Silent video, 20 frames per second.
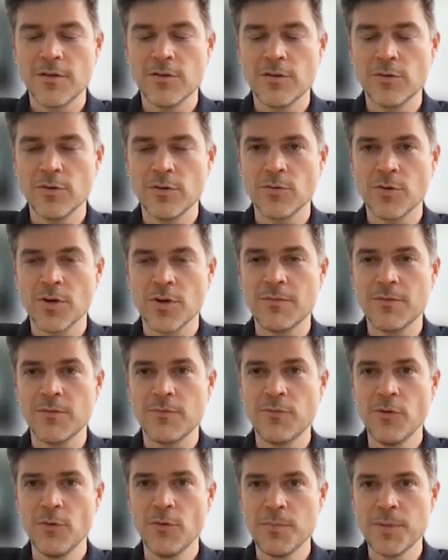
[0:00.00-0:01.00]
in order to have the
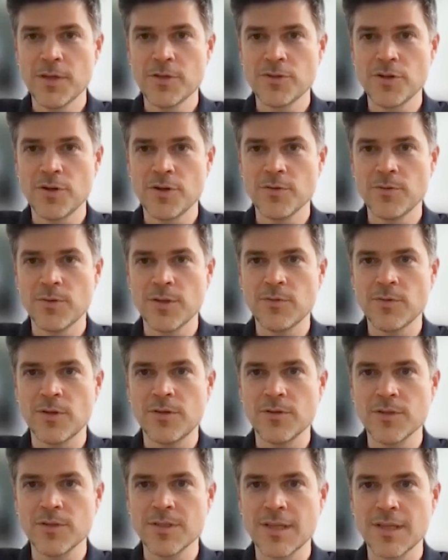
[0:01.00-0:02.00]
full picture, you need to
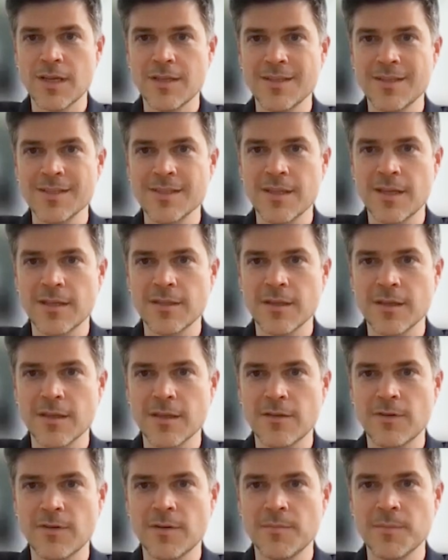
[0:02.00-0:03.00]
understand the static
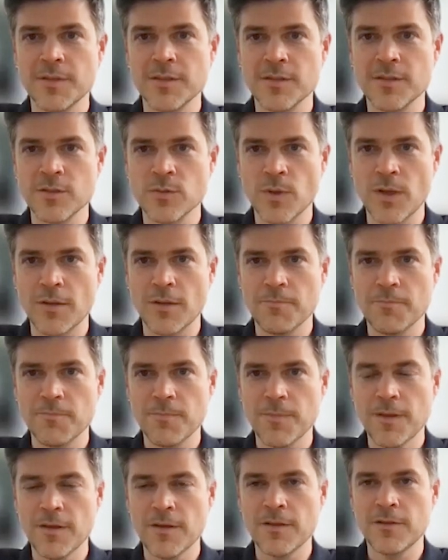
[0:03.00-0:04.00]
environment as well.
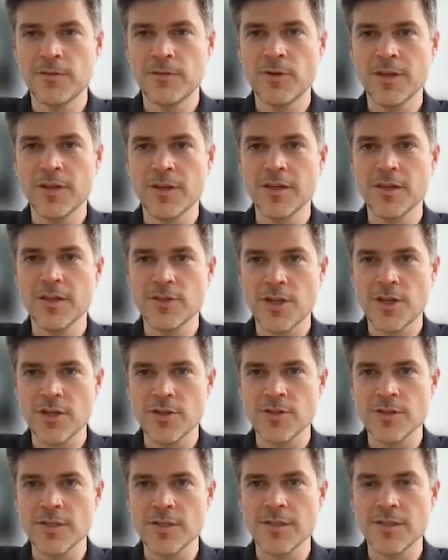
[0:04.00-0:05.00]
And tracking
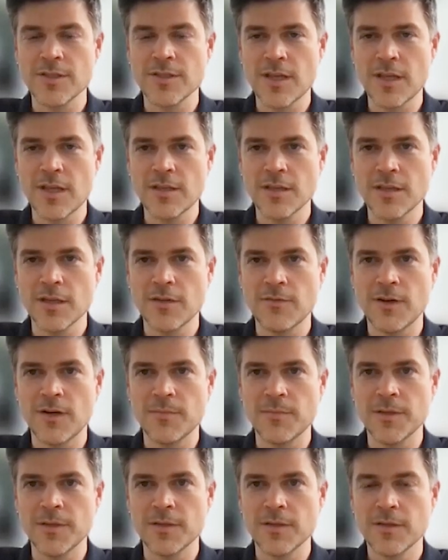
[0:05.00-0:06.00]
changes in the static
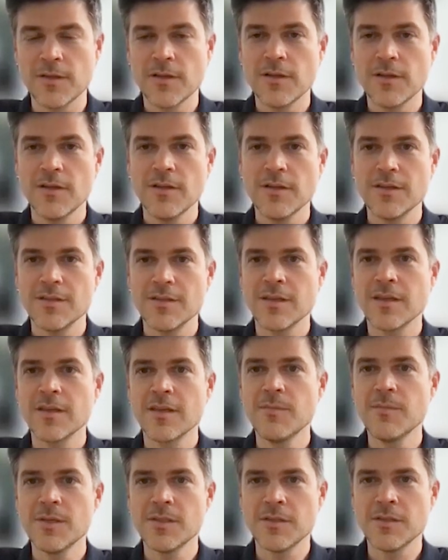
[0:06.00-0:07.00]
environment is the
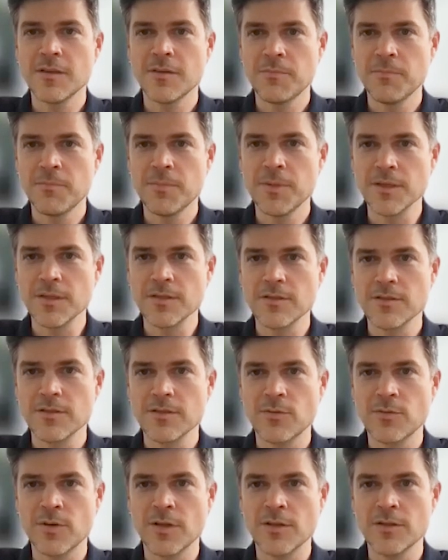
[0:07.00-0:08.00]
key missing piece
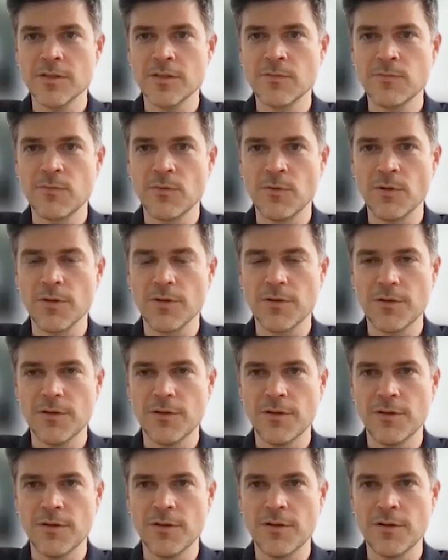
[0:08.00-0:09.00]
to get this full
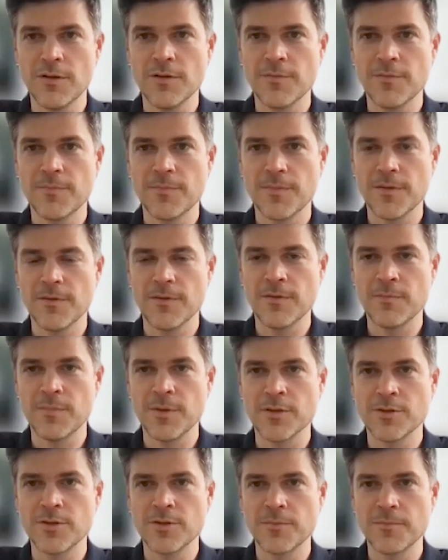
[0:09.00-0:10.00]
uh,
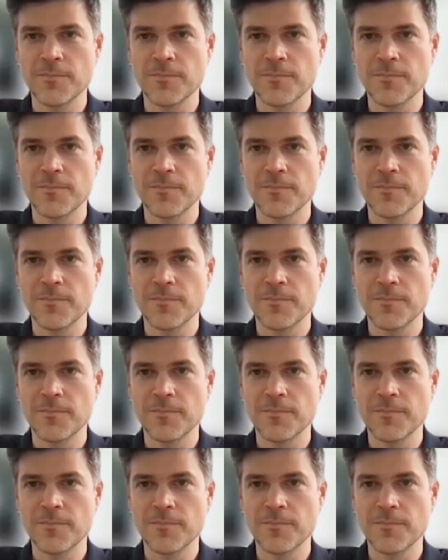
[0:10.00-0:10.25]
picture.